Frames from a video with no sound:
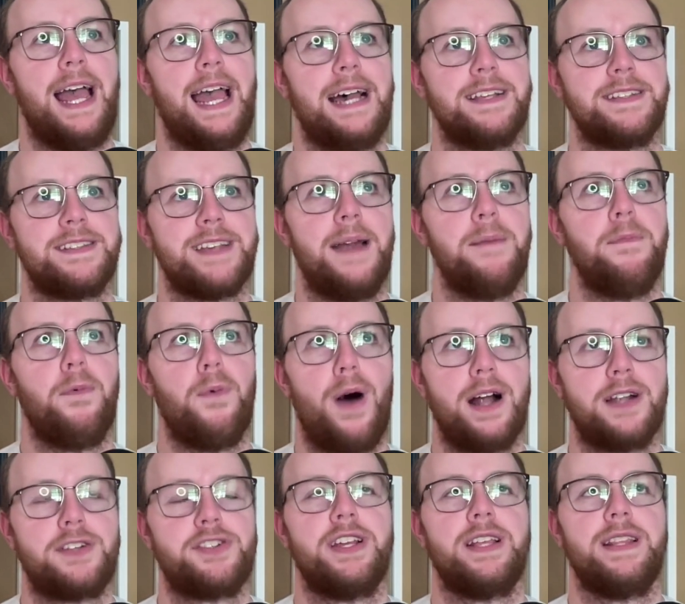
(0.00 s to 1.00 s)
as I'm
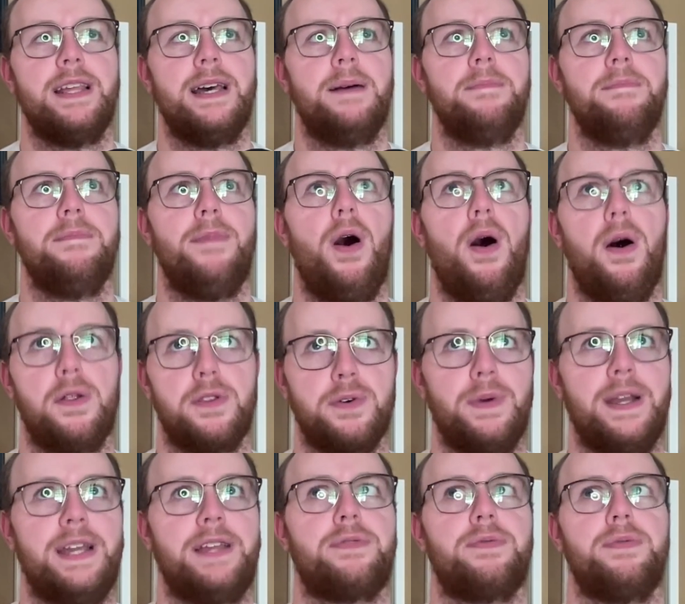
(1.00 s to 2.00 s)
watching them all the
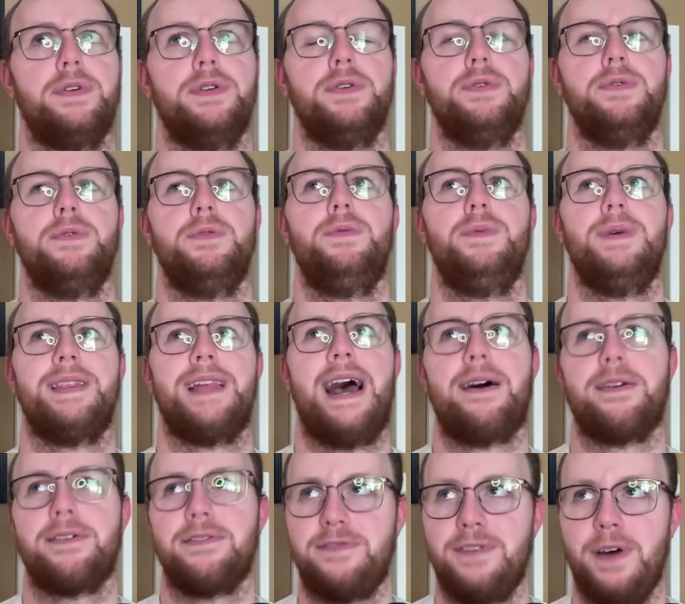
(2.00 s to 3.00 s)
way through
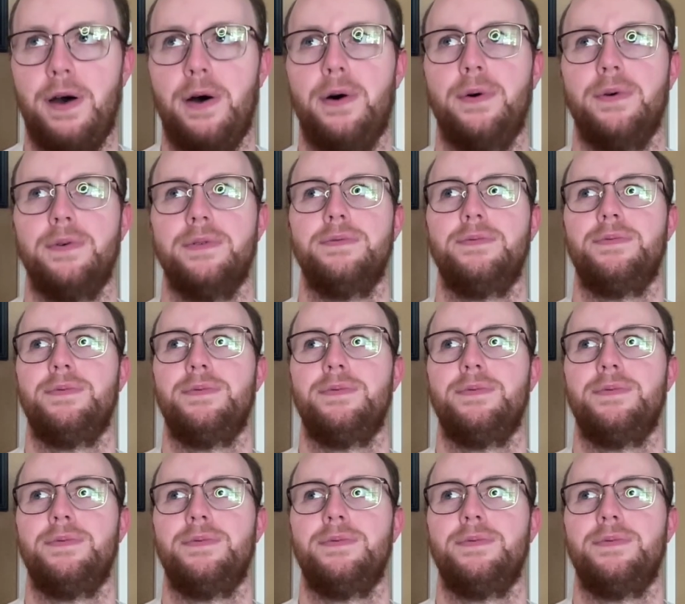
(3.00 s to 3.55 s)
without a phone,